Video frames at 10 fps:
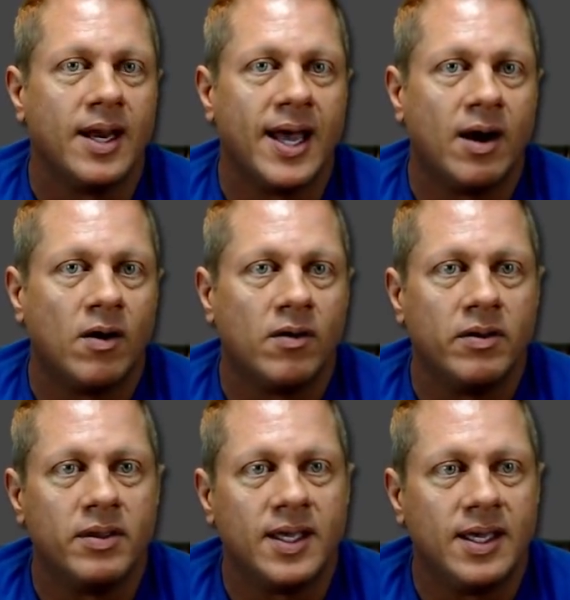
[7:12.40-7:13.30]
Now,
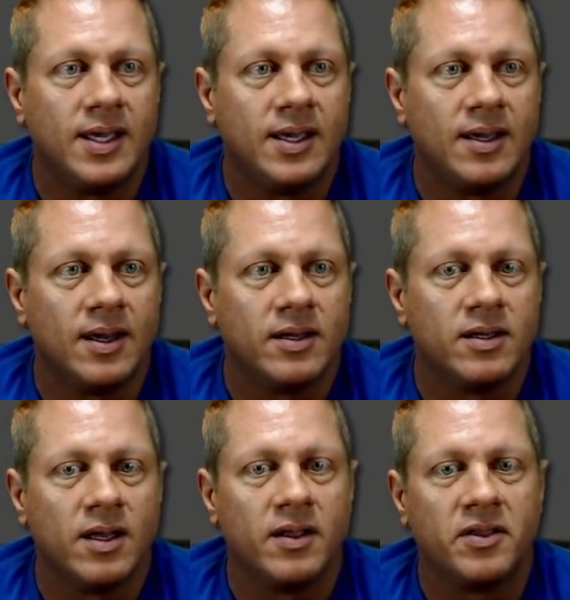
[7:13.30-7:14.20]

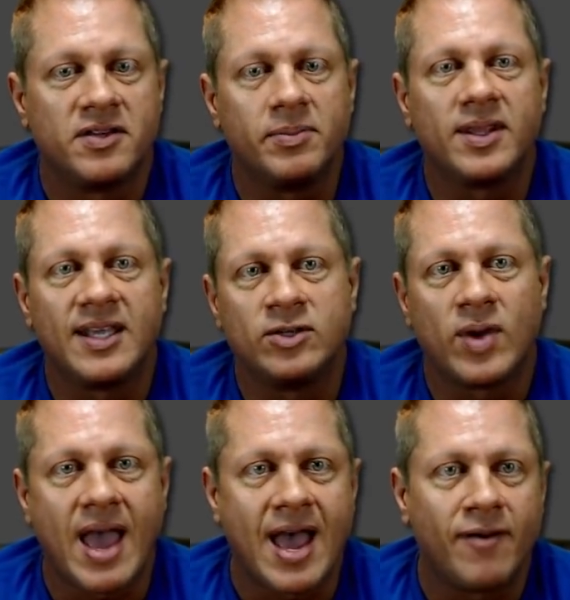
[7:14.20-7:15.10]
some of the things
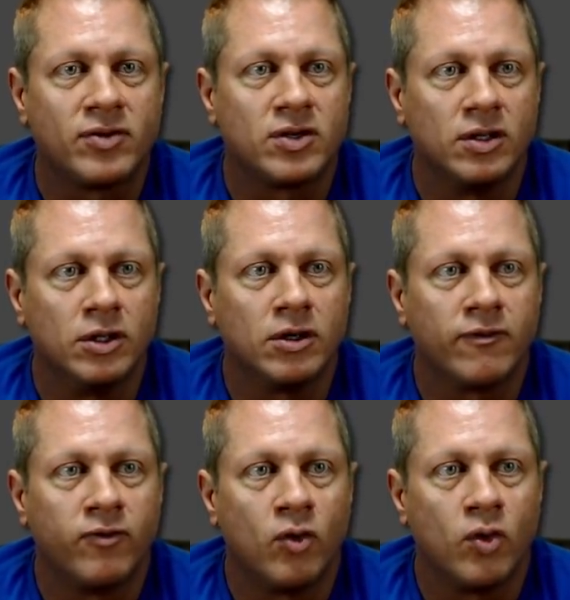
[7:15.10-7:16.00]
we have to look
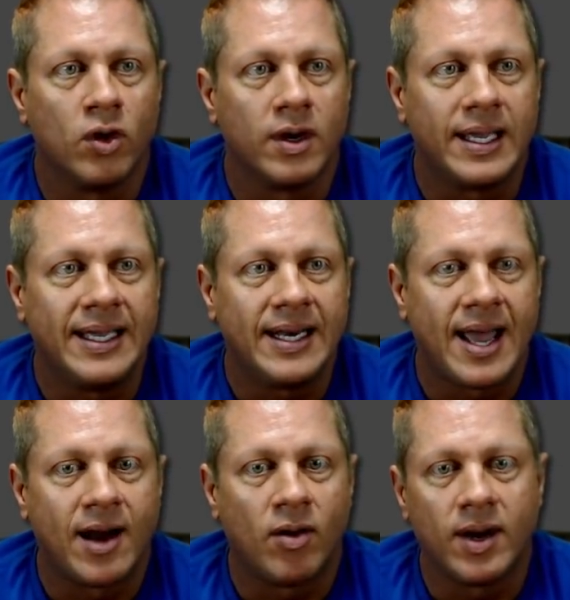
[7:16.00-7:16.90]
for in
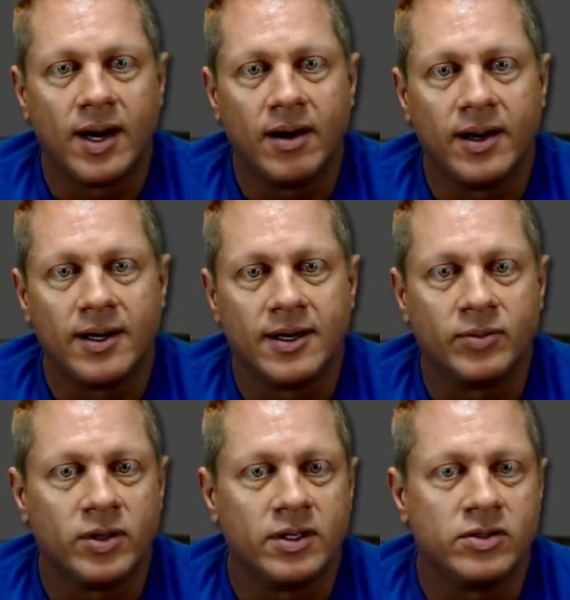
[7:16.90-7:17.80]
our area,
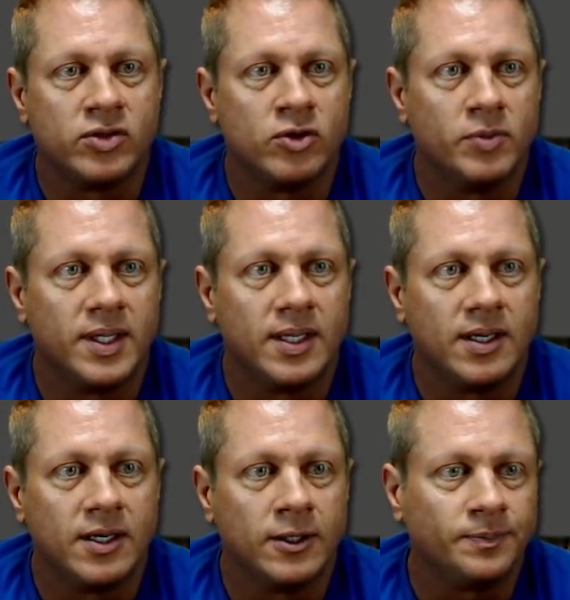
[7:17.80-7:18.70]
I'm going to zoom in
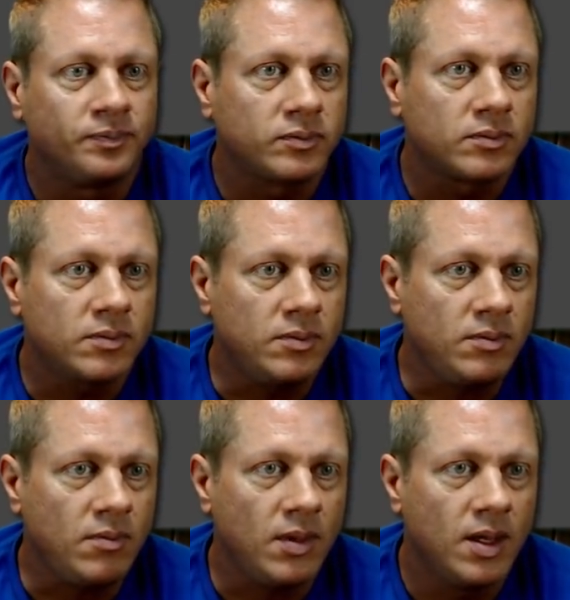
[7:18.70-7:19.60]
here,
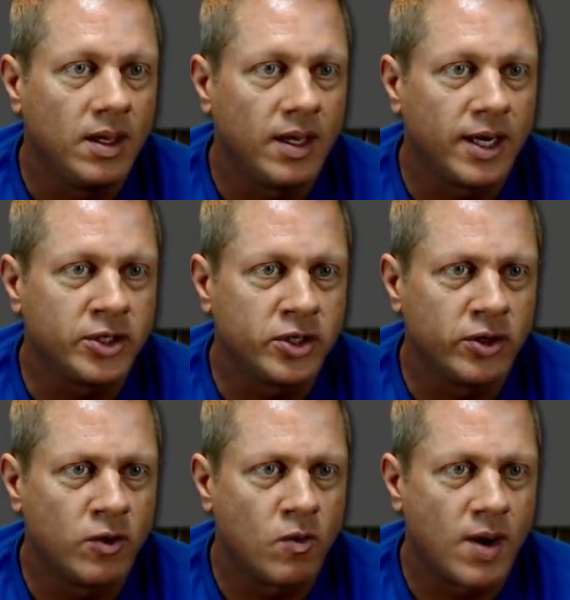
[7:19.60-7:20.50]
and I'll show
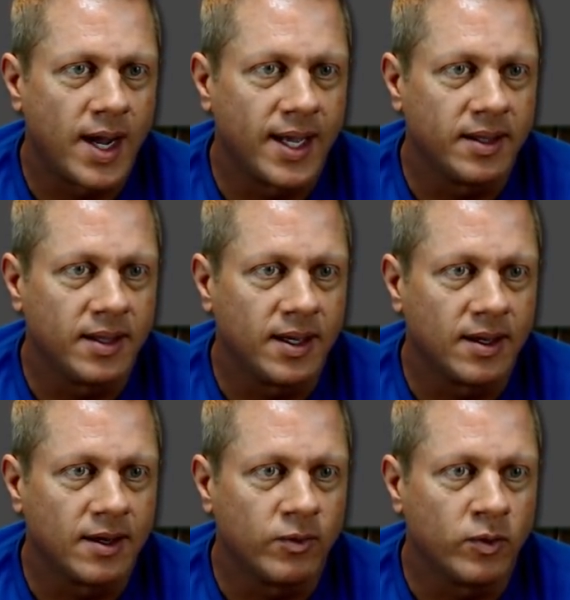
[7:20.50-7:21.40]
you why I
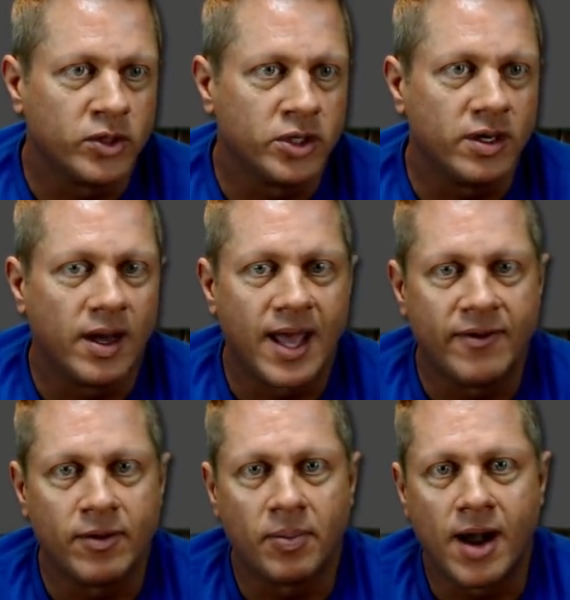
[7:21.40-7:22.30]
think we should not
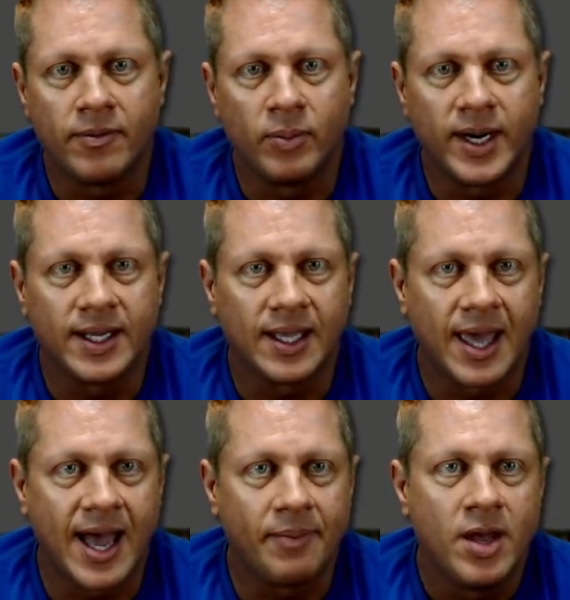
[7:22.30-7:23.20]
have a problem breaking the
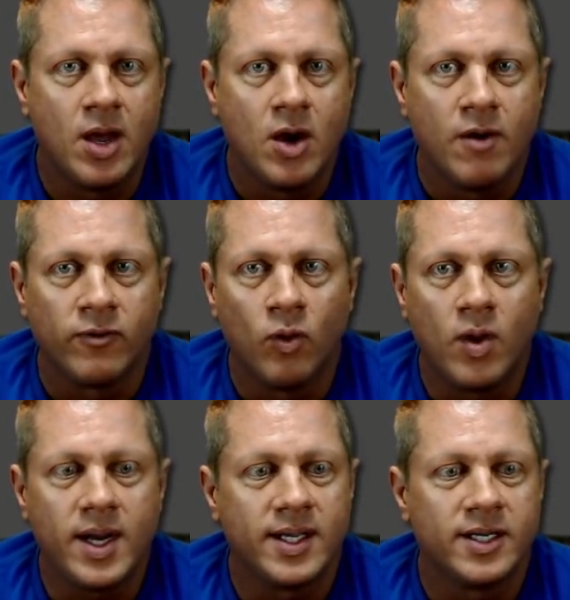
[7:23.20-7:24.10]
cap. For
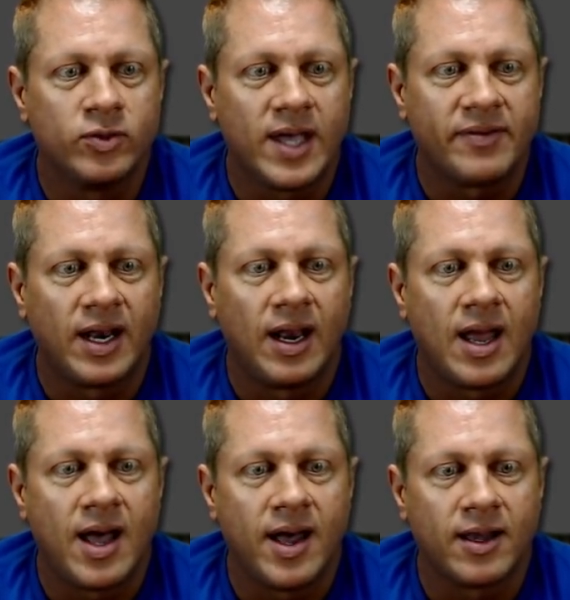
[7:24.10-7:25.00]
one is we have a
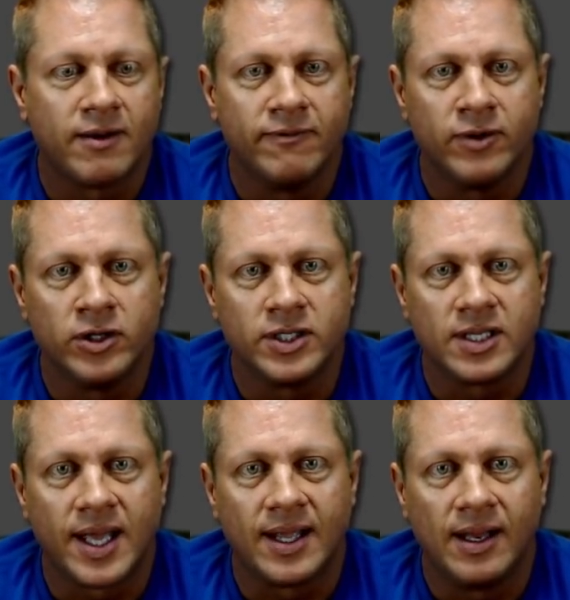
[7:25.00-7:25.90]
lot of convergence,
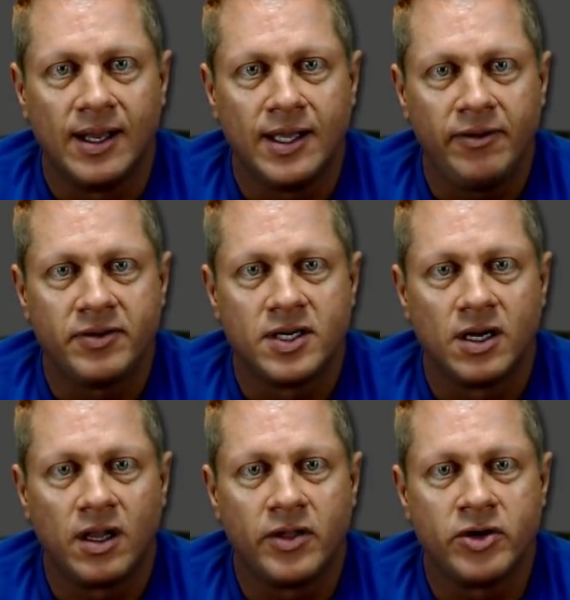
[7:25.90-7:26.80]
a lot of lift
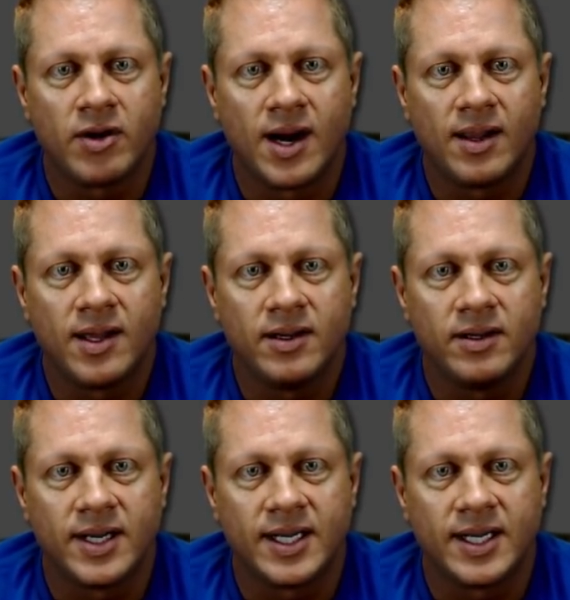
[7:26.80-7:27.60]
along the dry line.